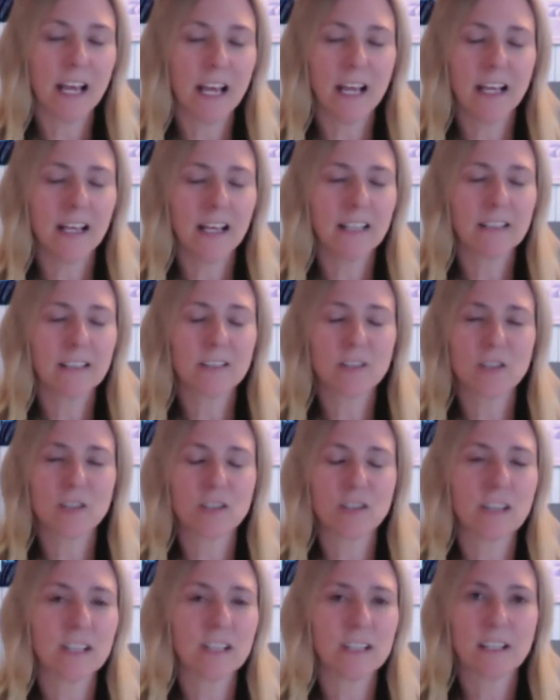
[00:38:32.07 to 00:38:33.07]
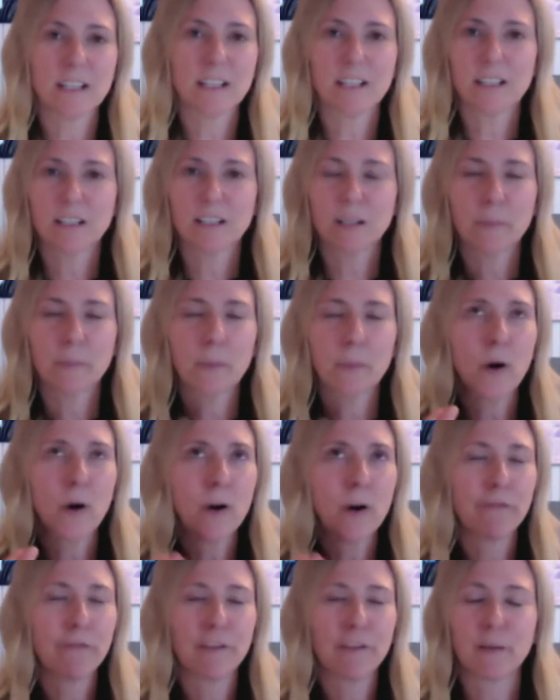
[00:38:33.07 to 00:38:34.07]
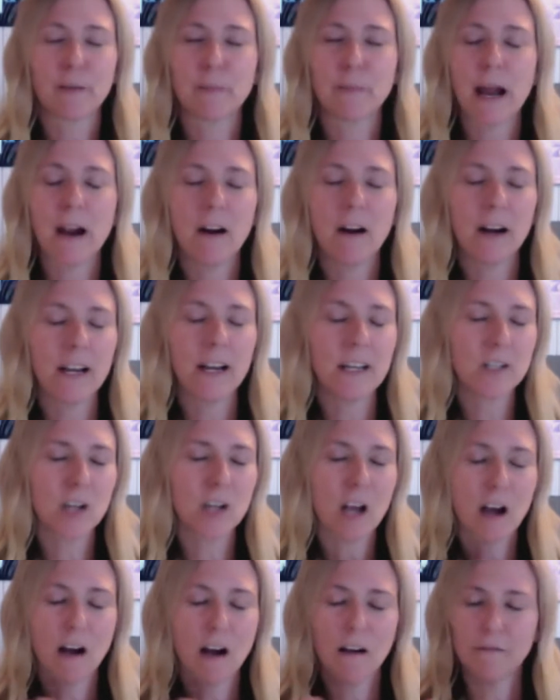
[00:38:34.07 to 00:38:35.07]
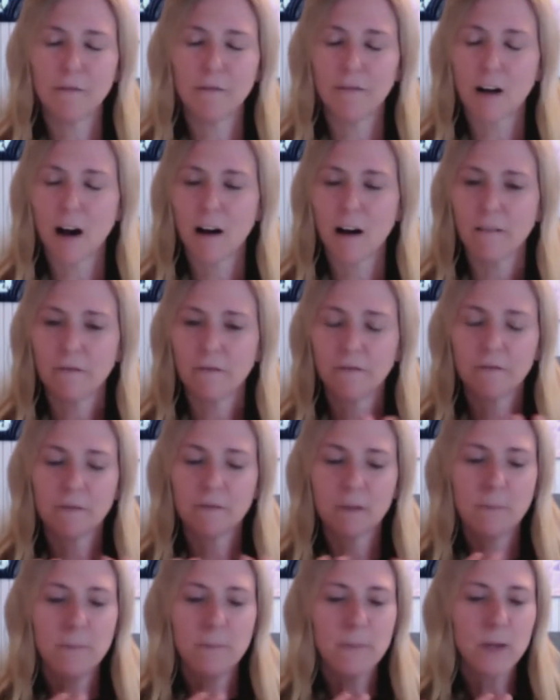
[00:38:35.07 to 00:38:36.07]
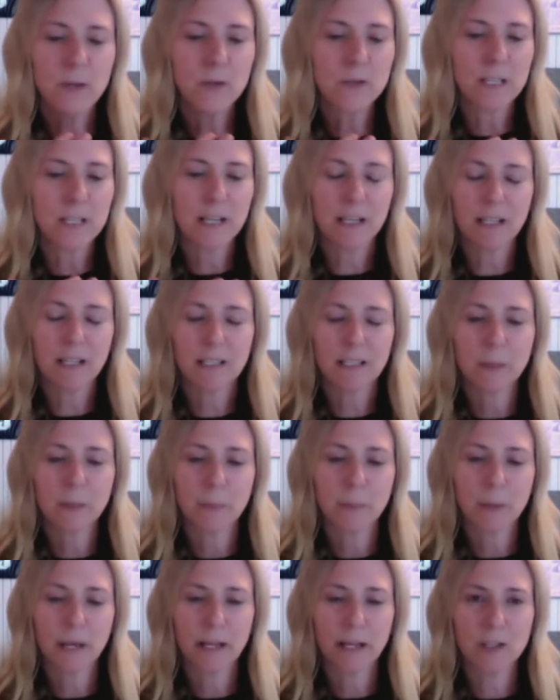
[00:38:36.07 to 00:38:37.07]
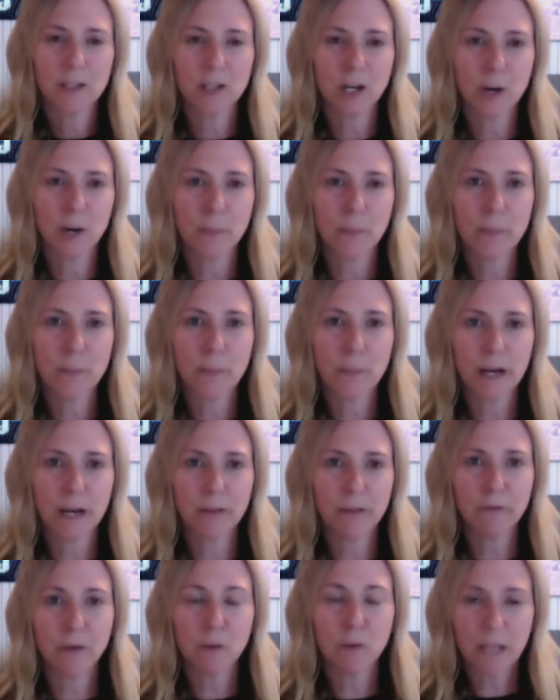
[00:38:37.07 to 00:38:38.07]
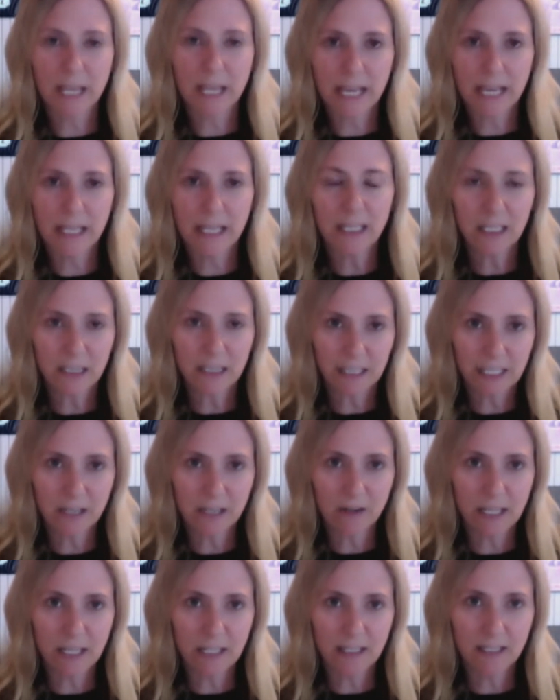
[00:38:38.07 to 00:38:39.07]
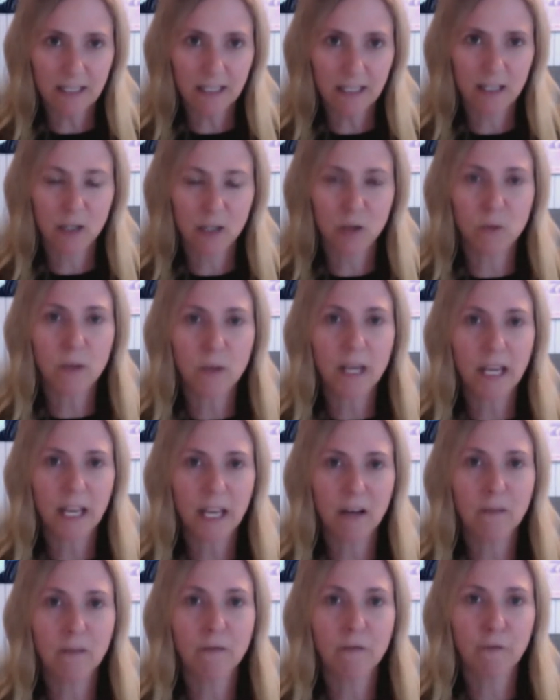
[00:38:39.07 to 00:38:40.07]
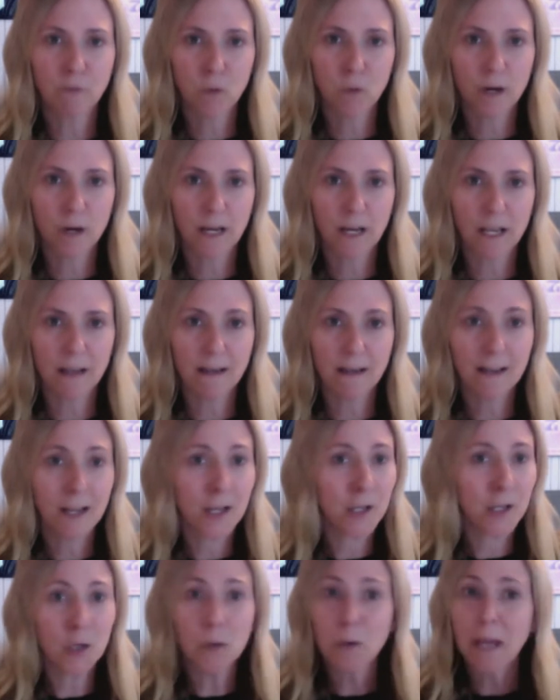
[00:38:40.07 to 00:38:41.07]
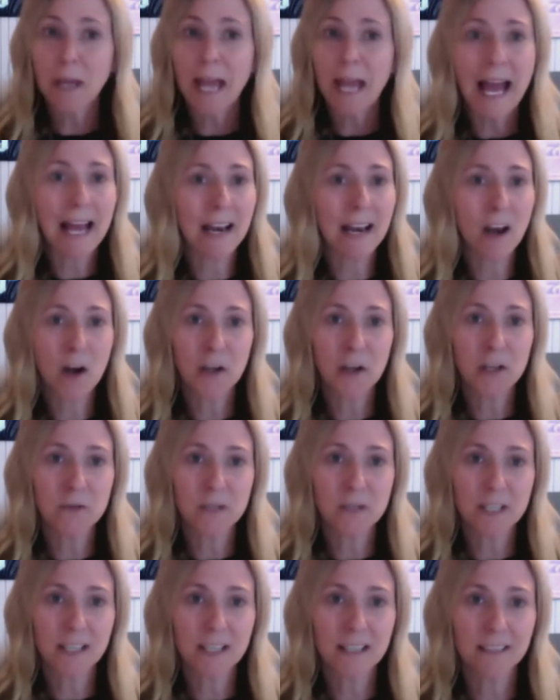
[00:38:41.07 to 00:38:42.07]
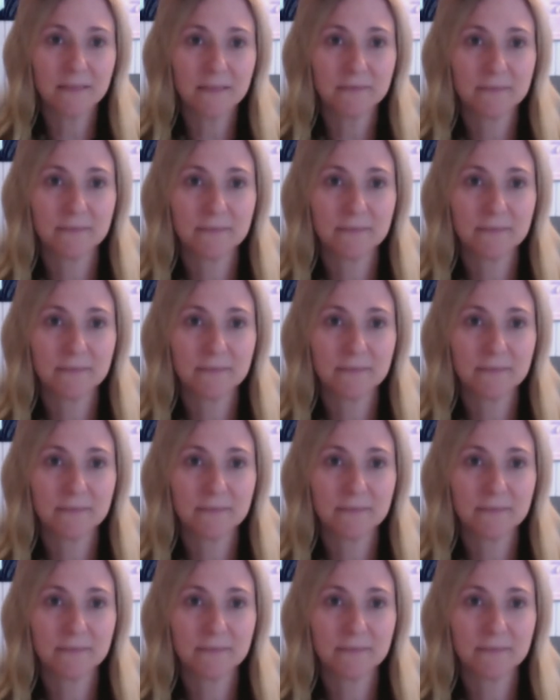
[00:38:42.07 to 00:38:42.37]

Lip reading: It's the perfect marriage of music to picture. But if you can't clear it and you can't afford it, you cannot use it.